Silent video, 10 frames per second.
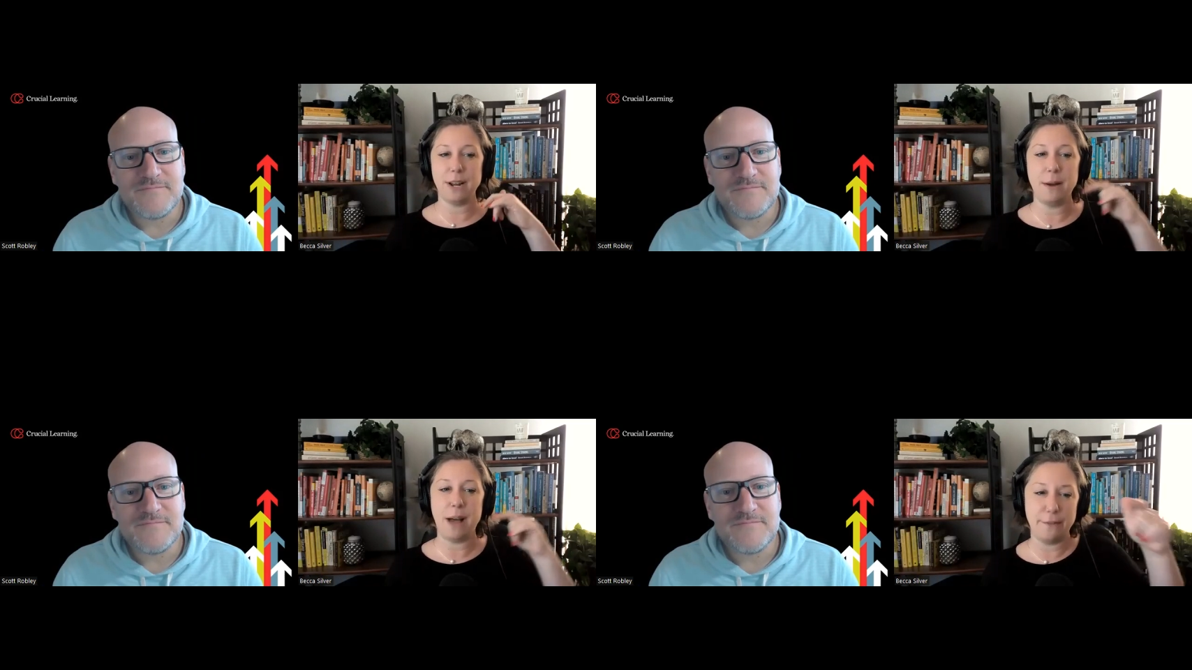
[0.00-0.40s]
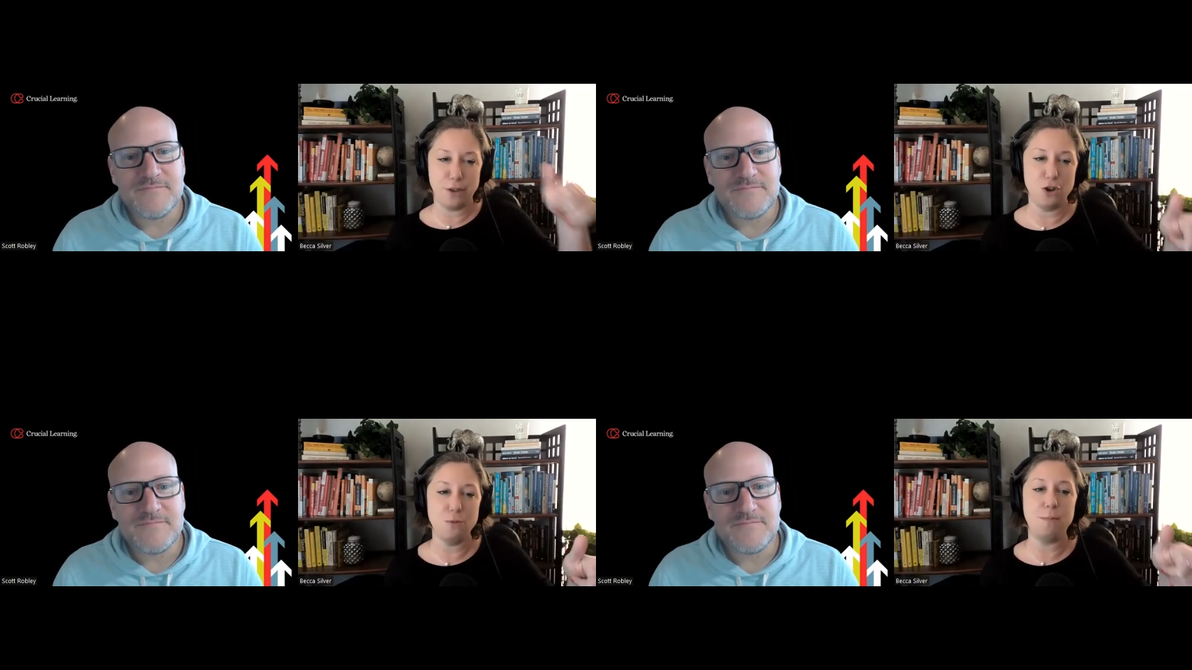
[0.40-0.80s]
Speaker 1: of I'm going
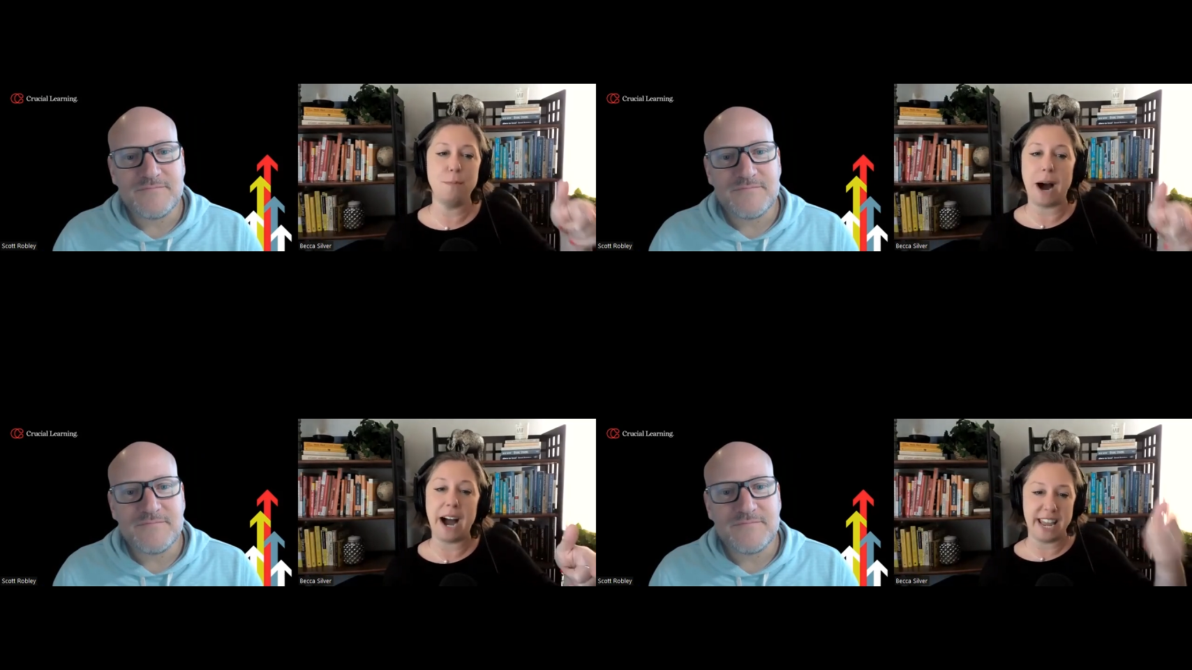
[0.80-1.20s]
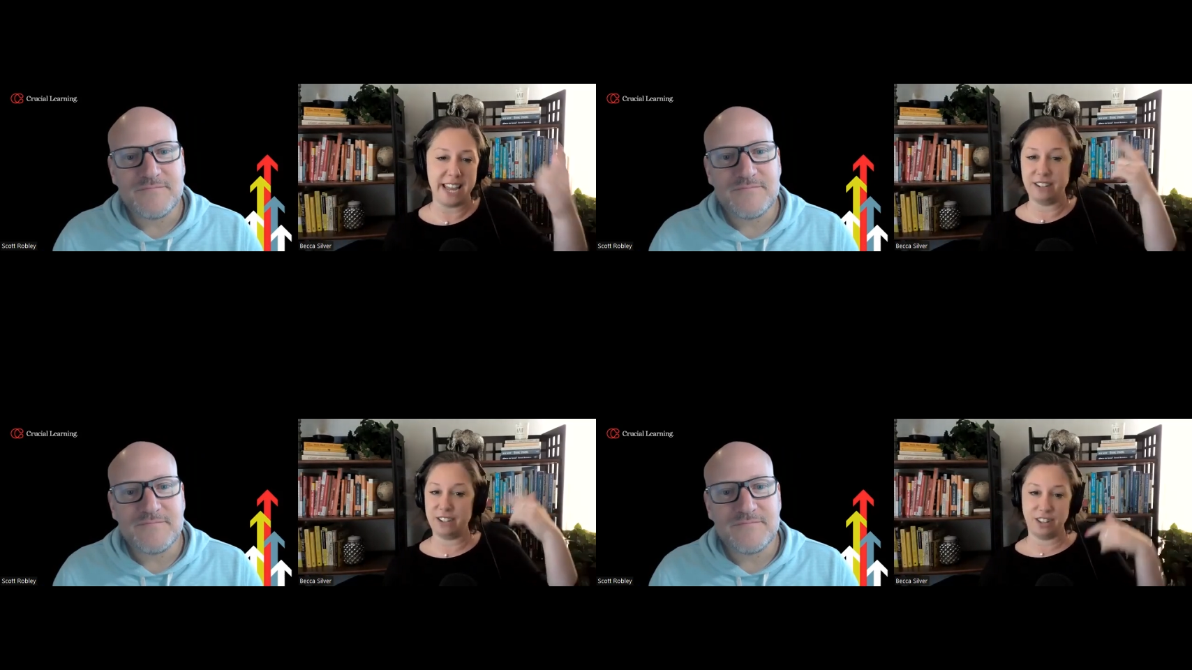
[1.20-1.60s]
to have you
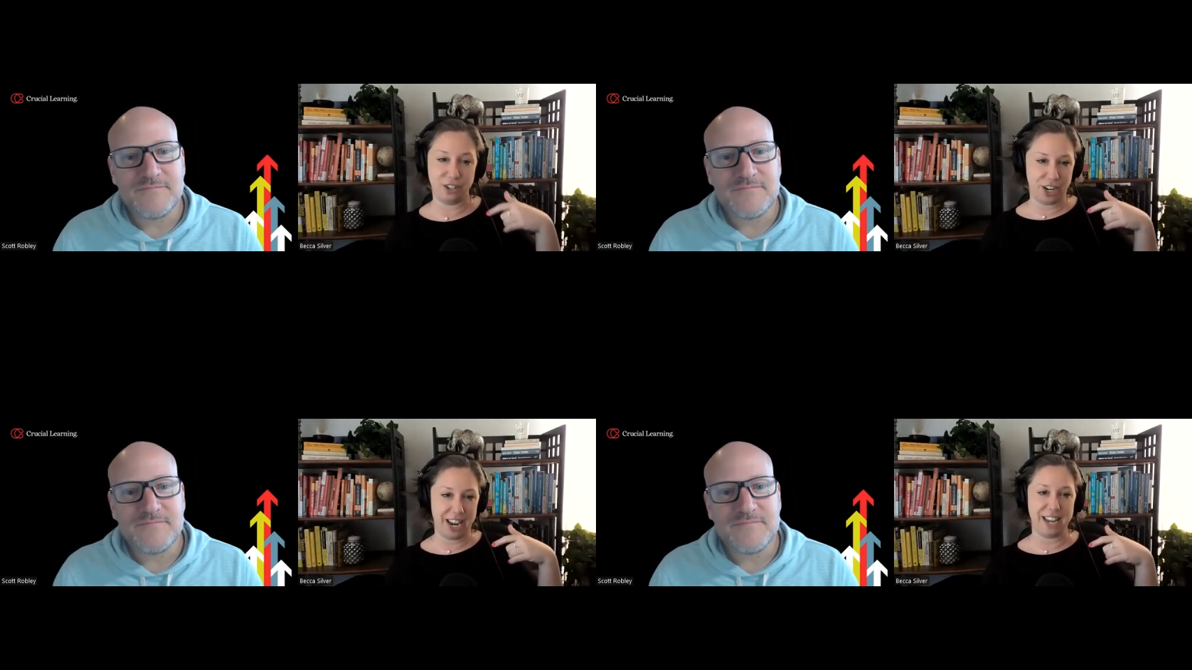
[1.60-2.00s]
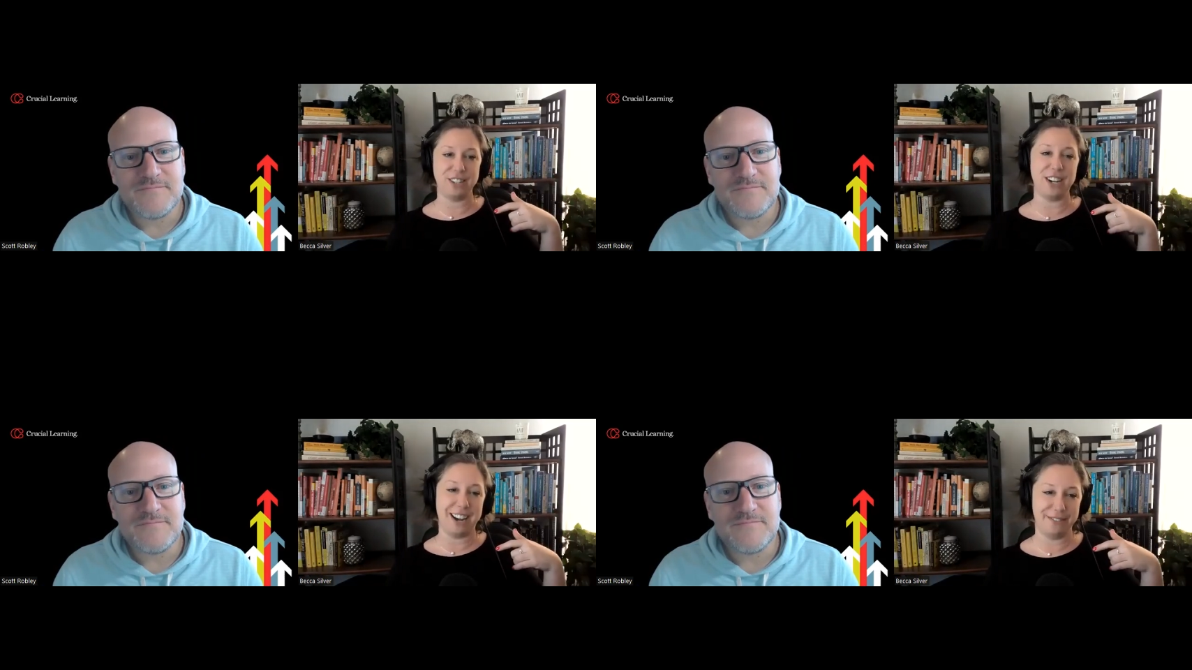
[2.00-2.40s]
buy into the
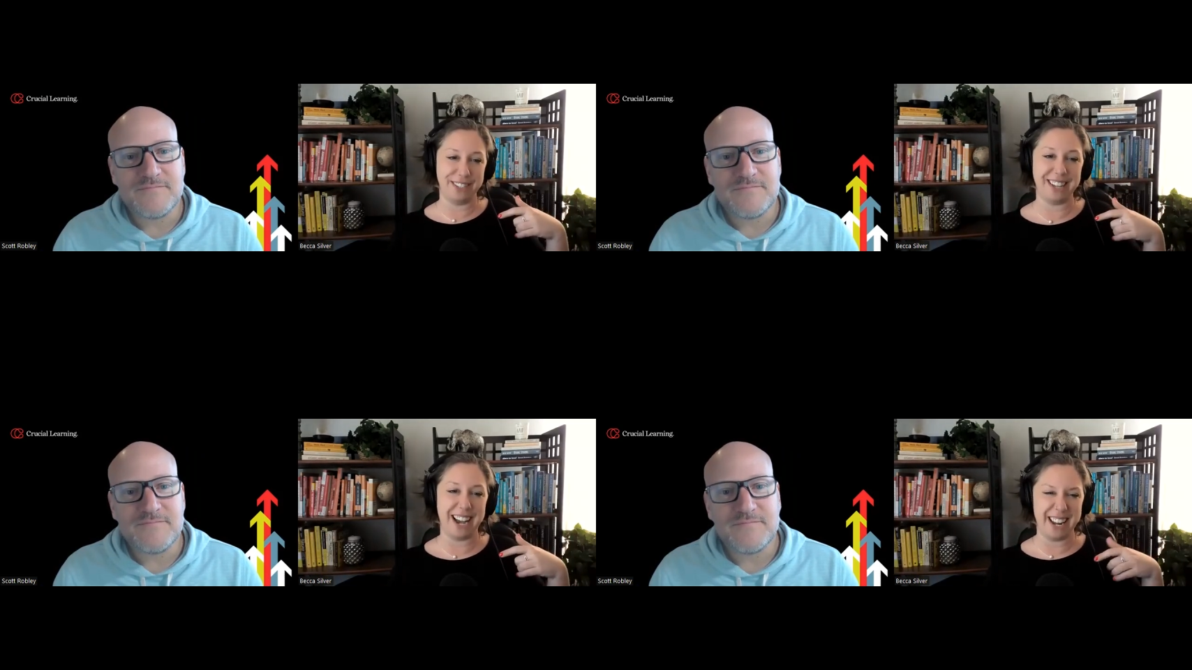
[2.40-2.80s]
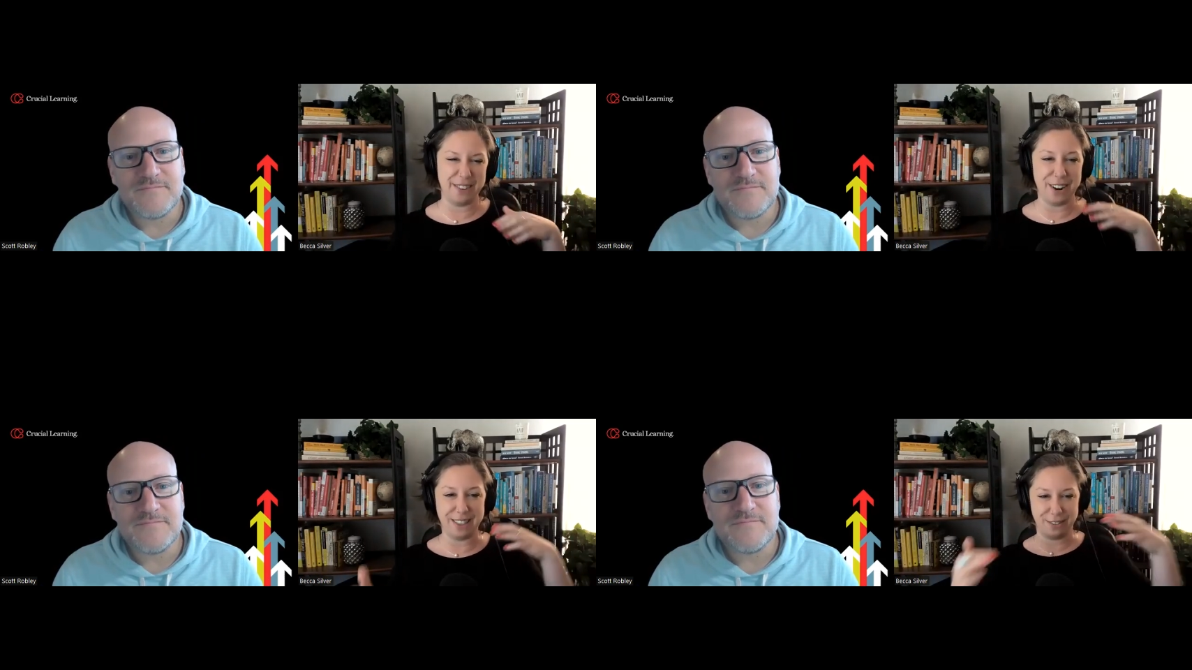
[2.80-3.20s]
change I've
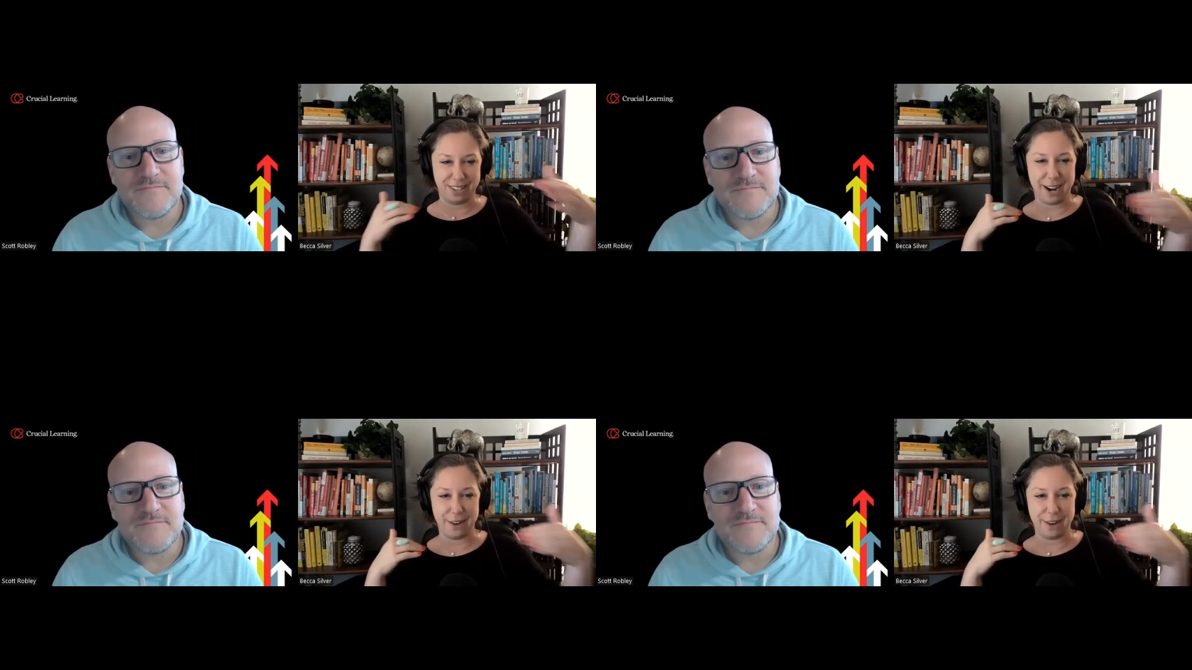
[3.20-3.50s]
decided, right?